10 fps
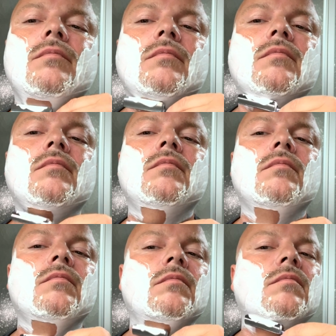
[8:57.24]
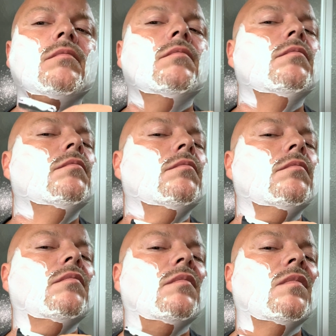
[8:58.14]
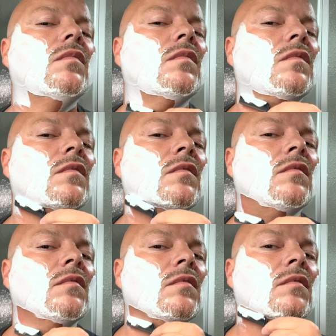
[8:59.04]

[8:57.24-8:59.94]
Nobody speaks.